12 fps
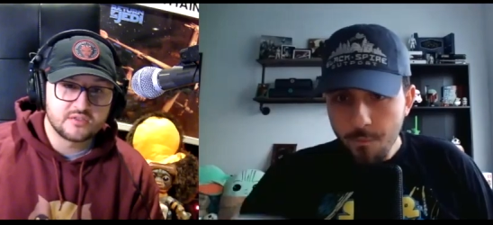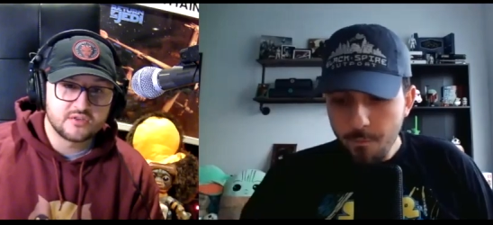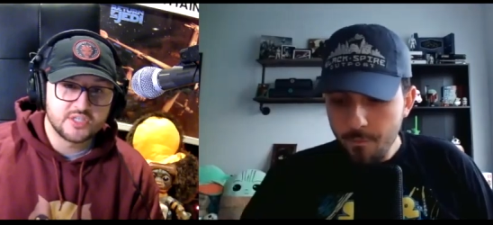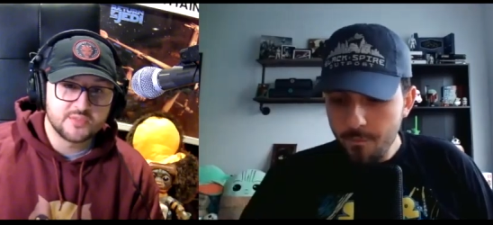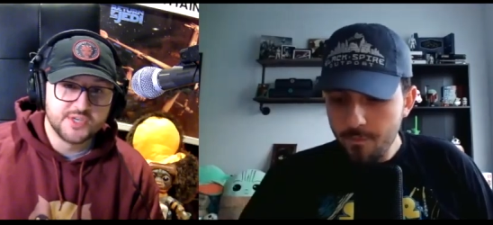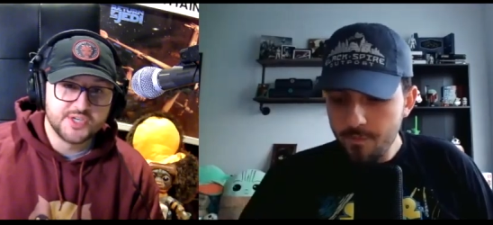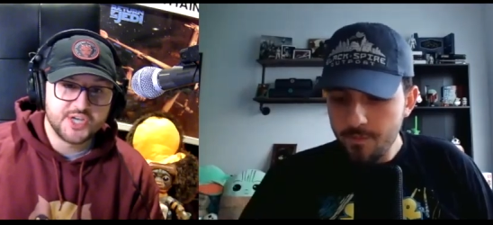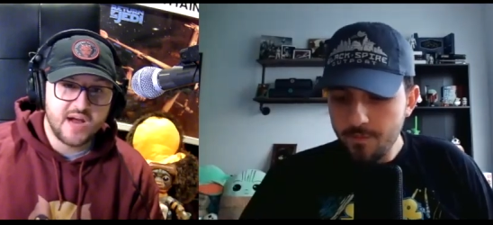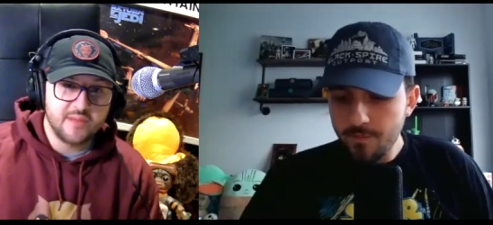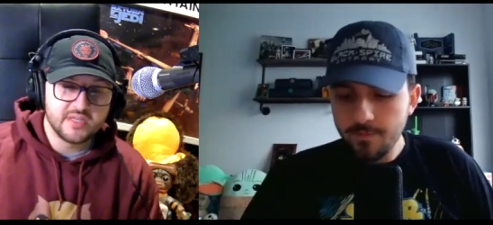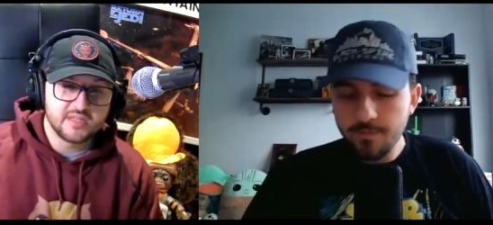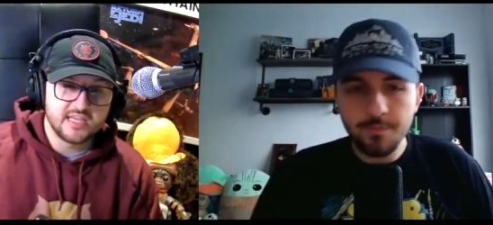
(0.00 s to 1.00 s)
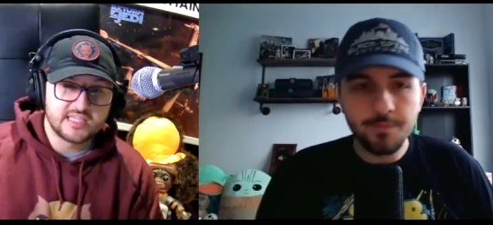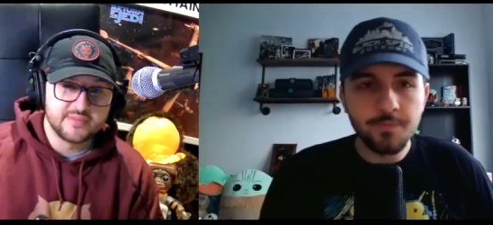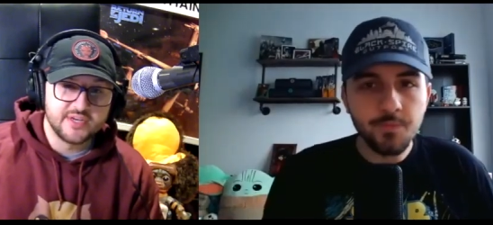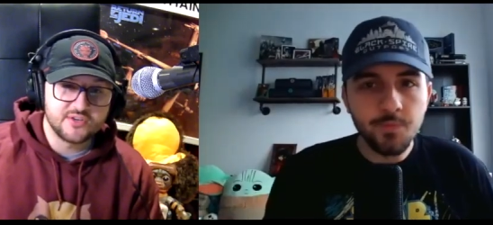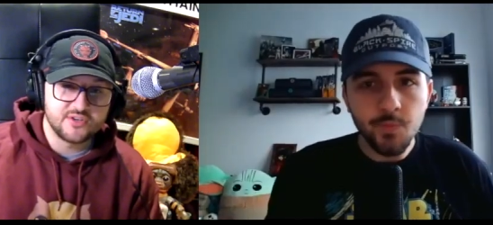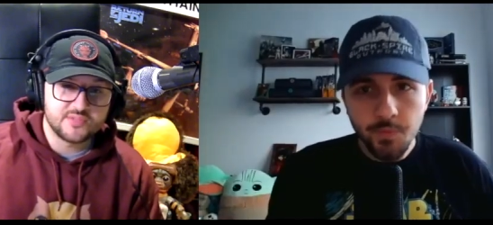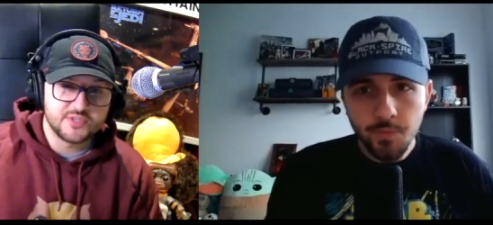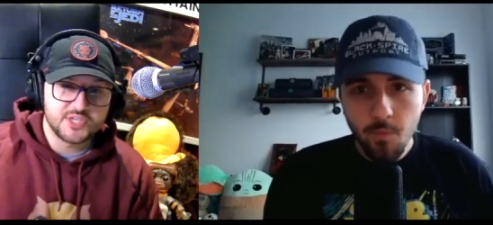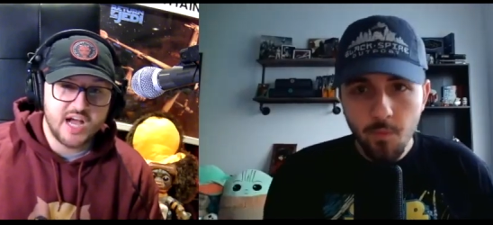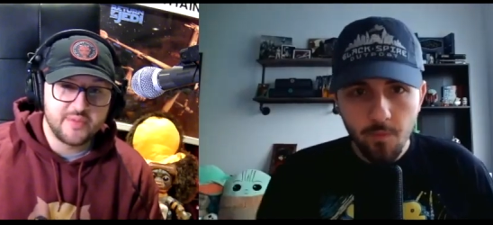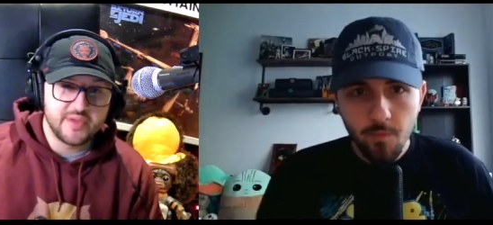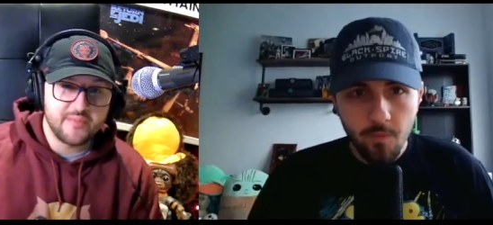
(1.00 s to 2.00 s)
Speaker 1: minute Christmas
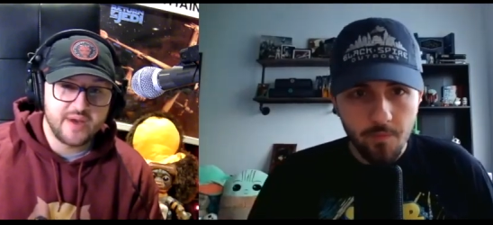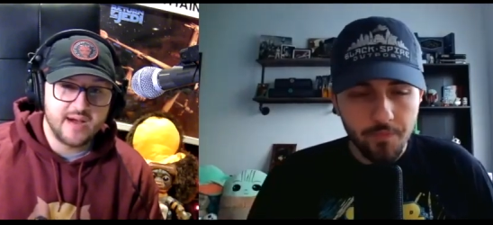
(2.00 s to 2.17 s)
shopping, I popped